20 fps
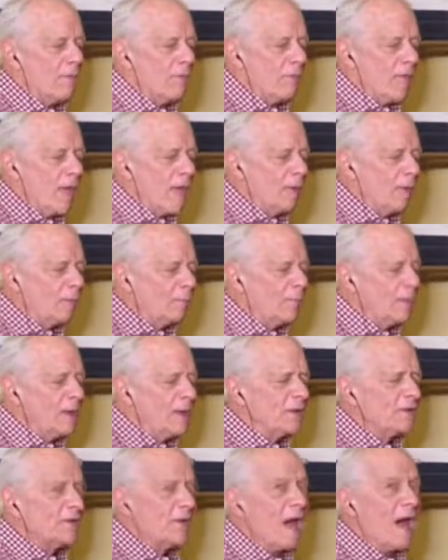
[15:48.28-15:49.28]
There'll
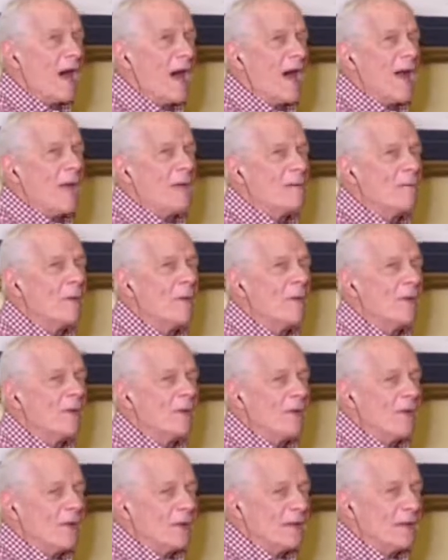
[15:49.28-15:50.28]
be time
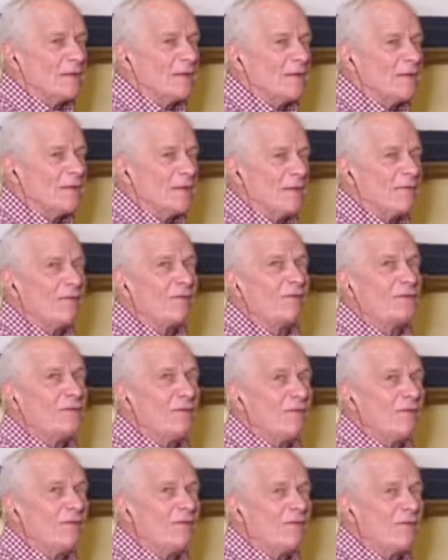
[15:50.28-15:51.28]
enough
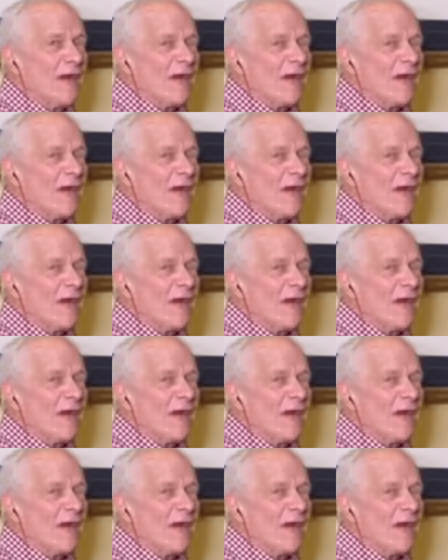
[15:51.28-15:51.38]
to